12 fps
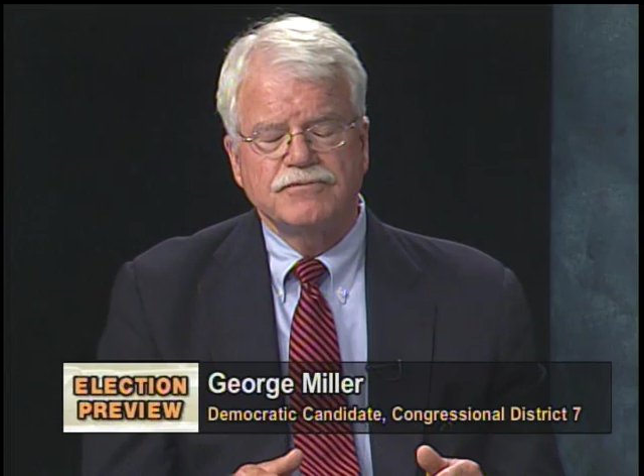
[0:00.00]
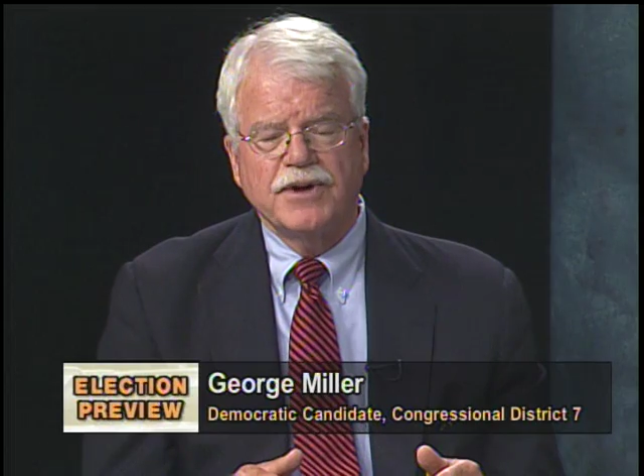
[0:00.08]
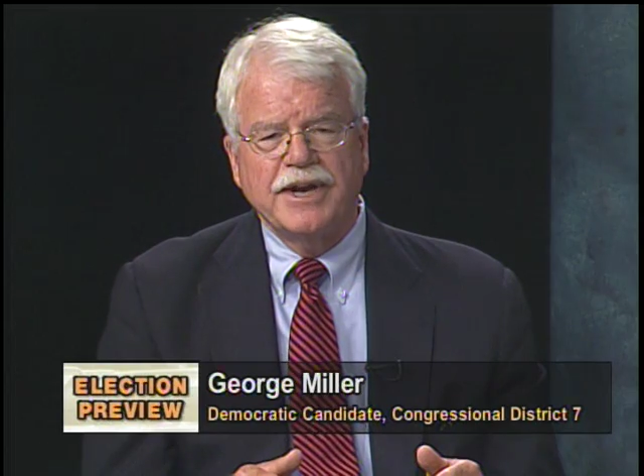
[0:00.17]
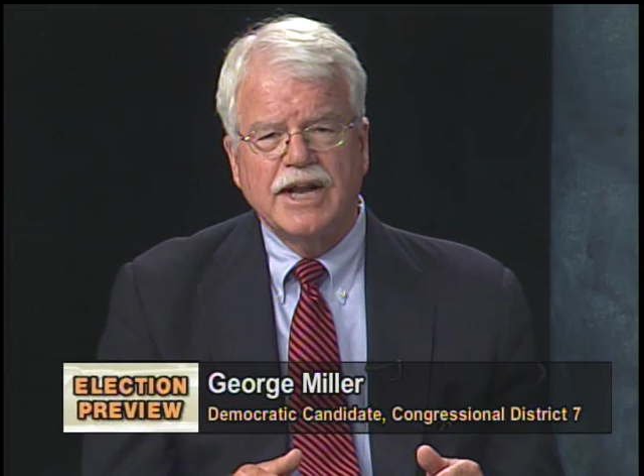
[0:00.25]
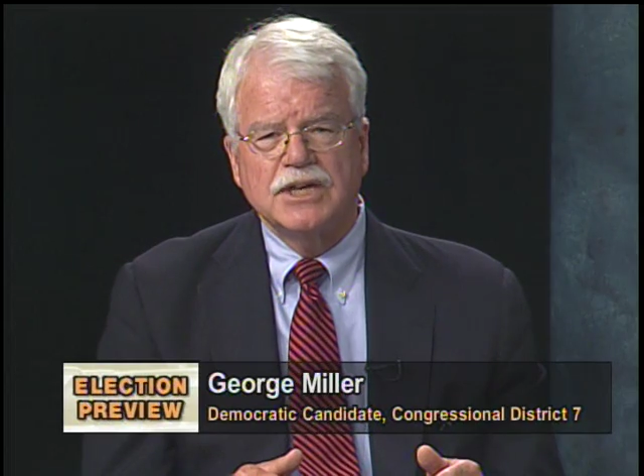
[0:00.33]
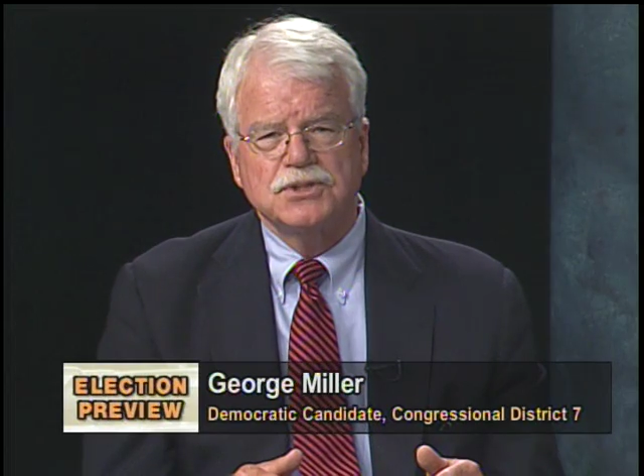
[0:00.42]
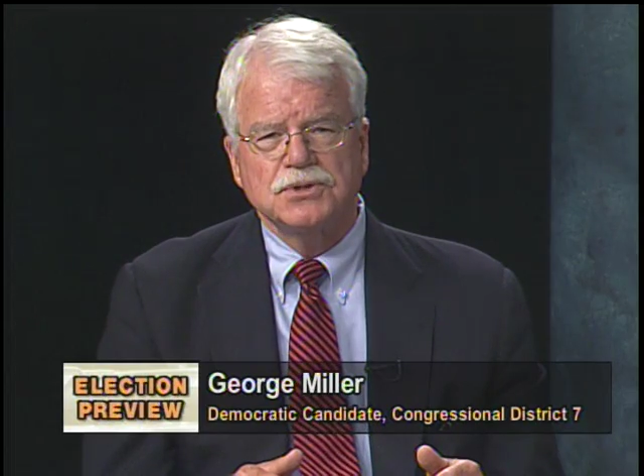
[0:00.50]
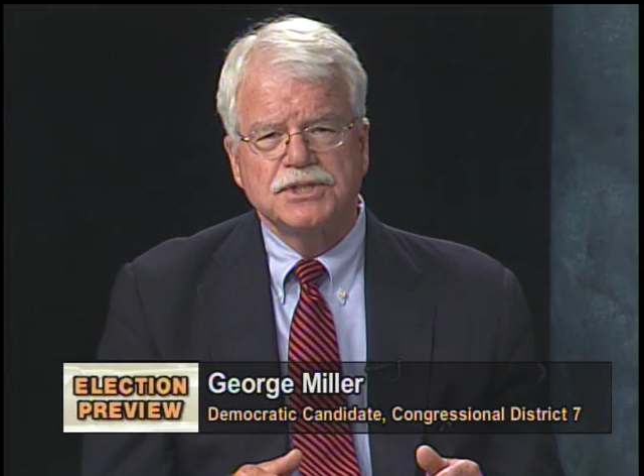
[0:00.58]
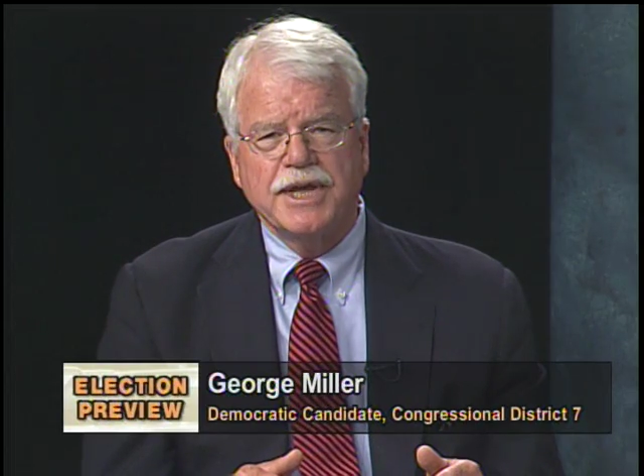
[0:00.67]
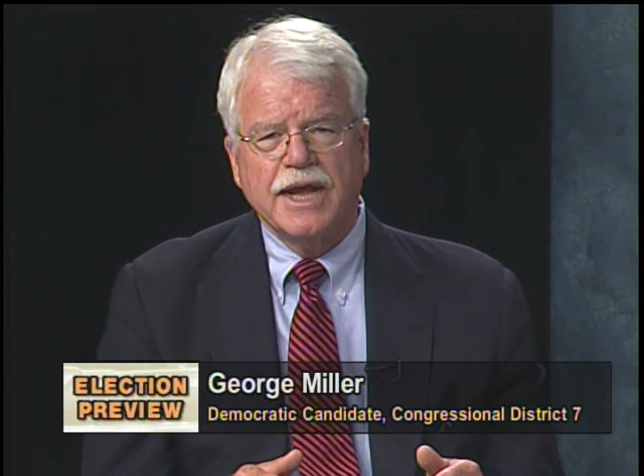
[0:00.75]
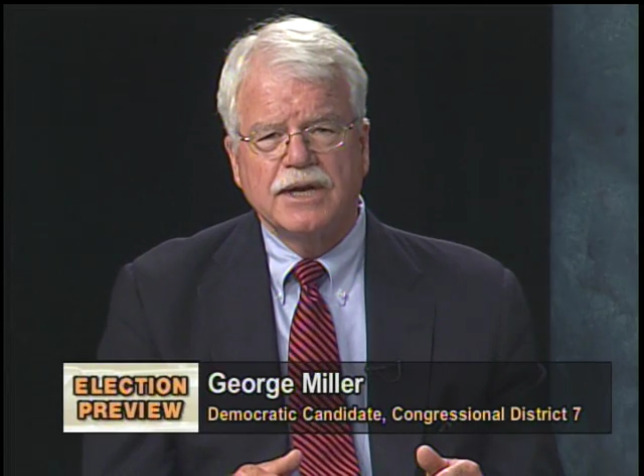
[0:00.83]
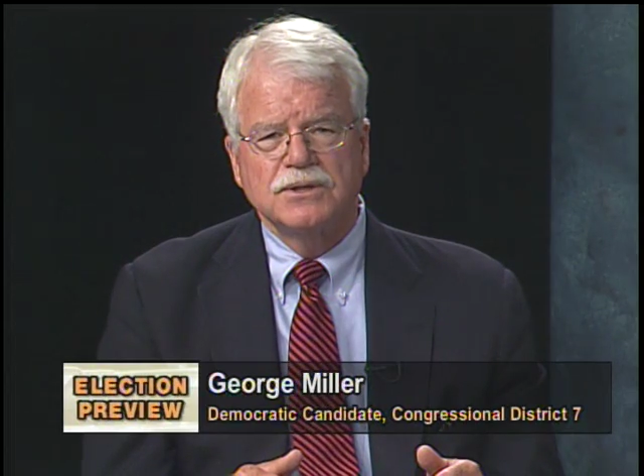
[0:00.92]
financial
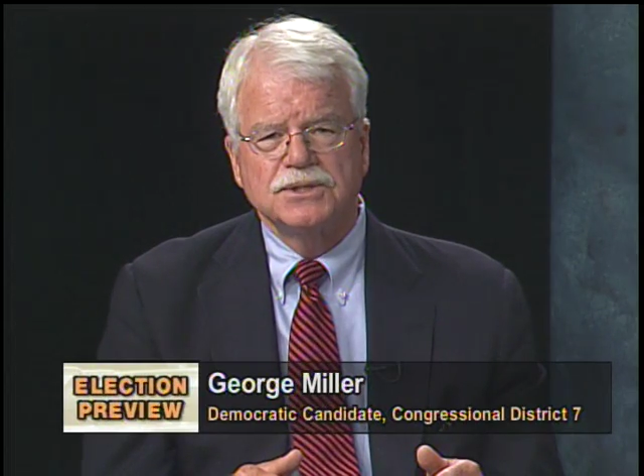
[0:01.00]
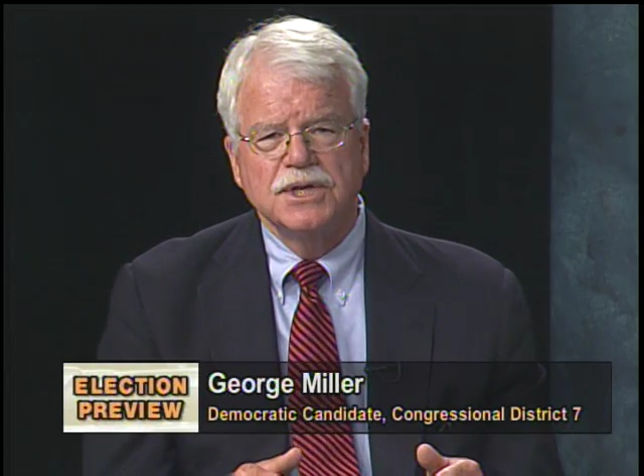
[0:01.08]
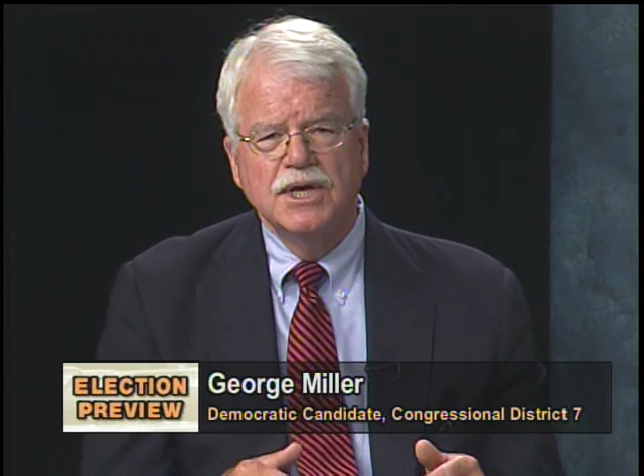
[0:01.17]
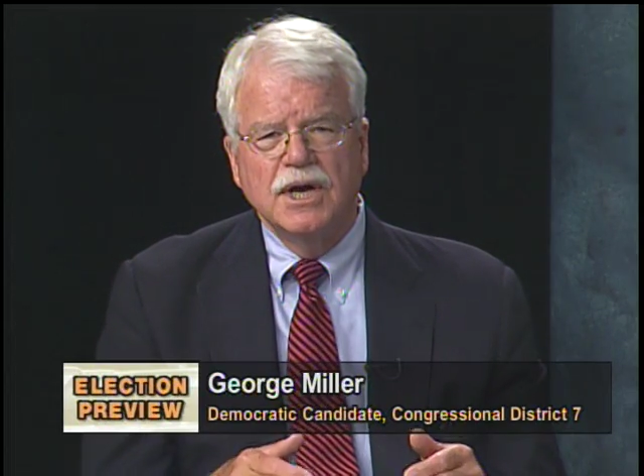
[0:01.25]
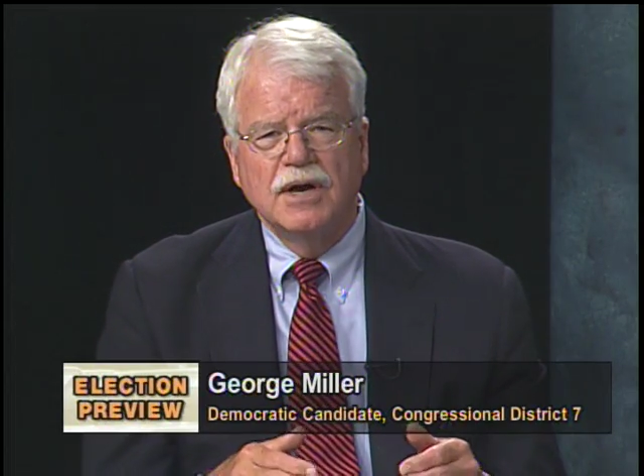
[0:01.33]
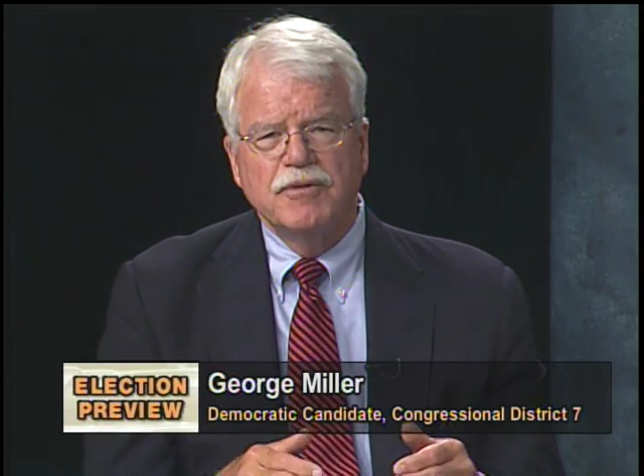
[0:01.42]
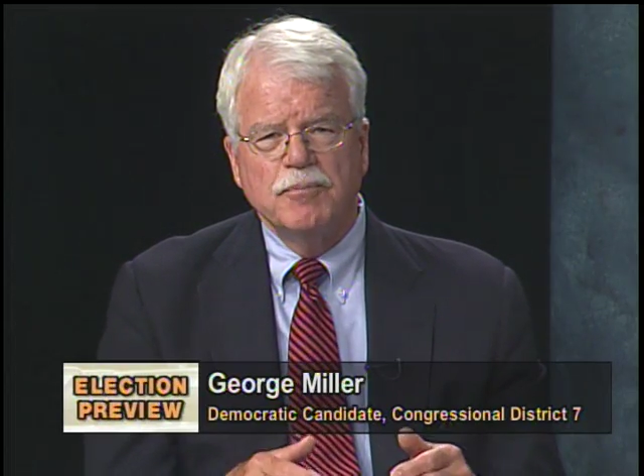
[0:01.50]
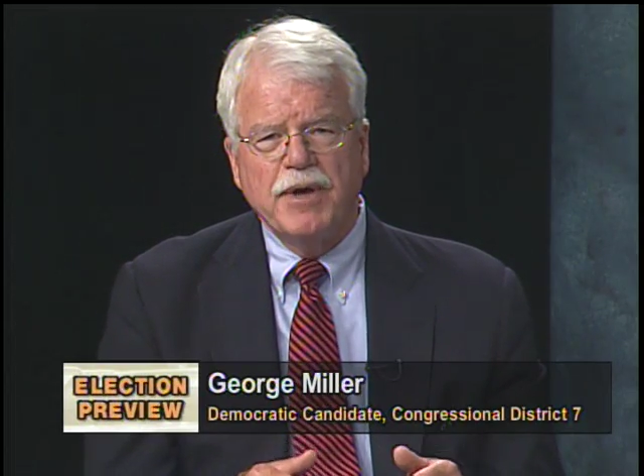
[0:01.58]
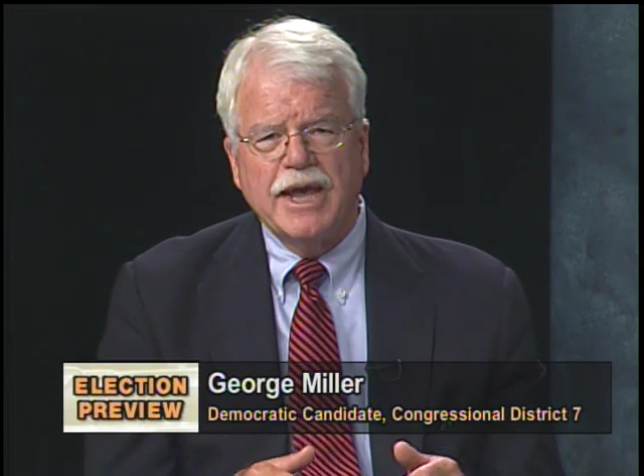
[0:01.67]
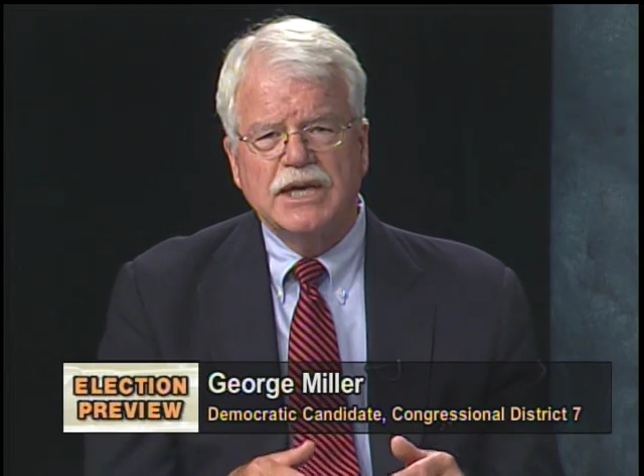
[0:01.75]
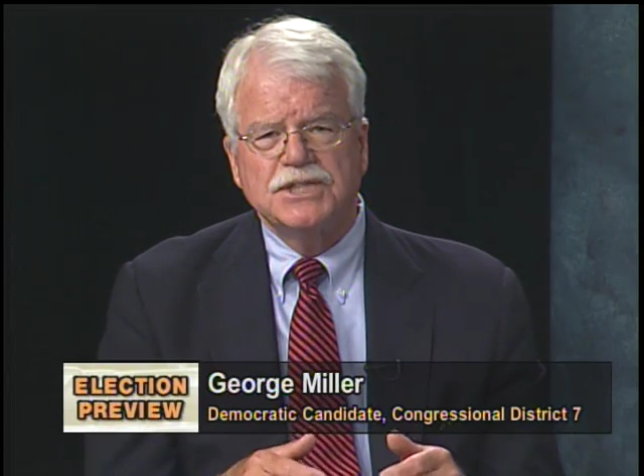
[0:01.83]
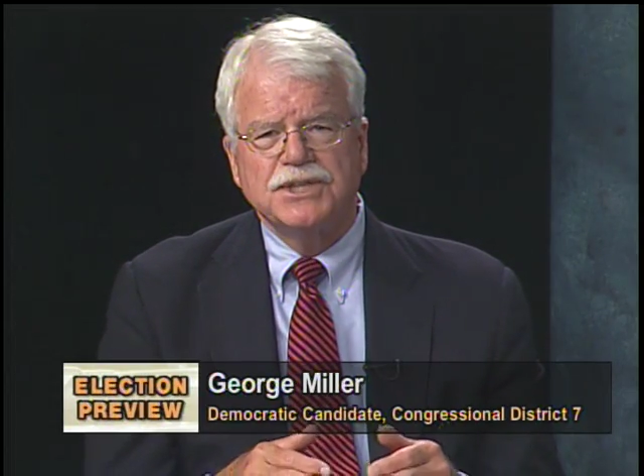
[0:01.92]
scandals of the
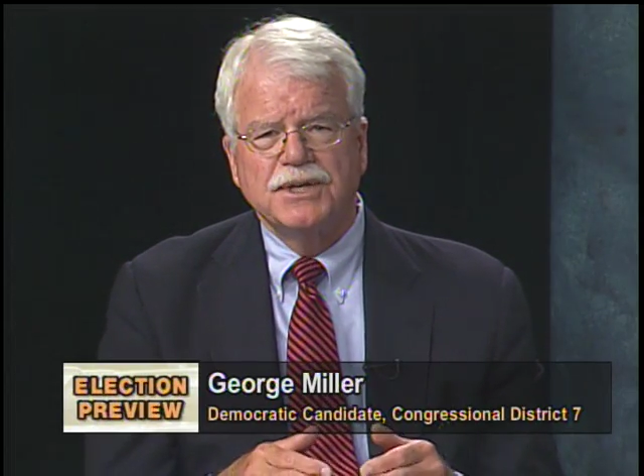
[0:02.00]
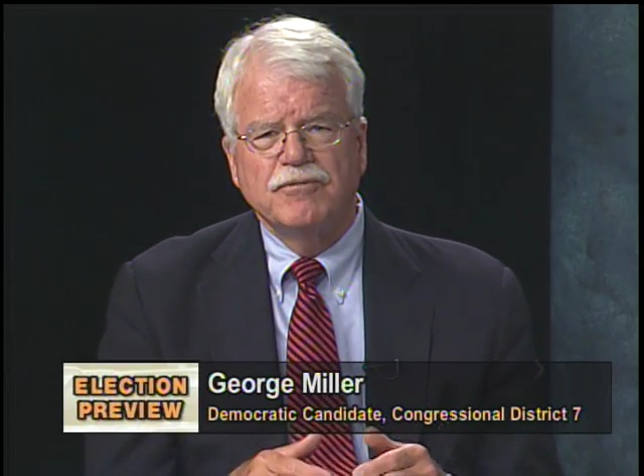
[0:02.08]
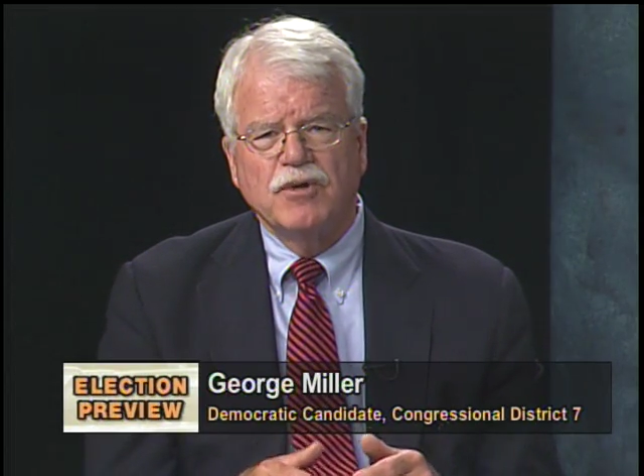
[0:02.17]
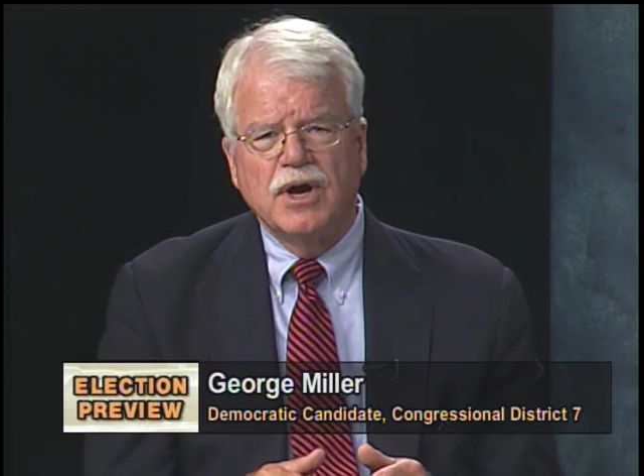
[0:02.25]
banks and